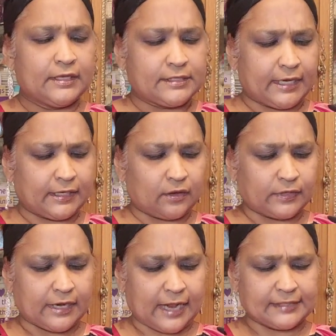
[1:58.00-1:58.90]
take it out
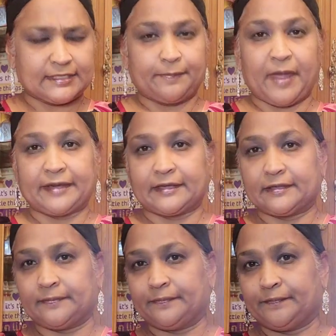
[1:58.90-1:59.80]
and that's the
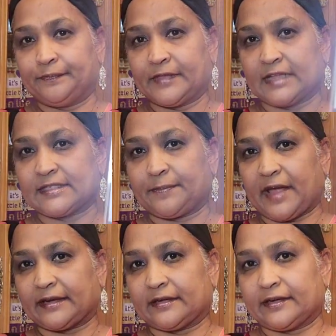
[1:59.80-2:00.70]
pattern that's the
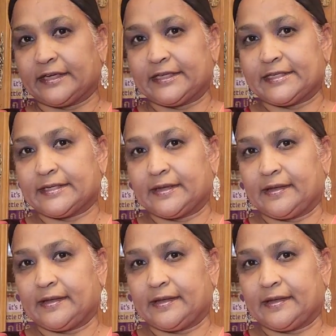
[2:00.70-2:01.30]
pattern on it.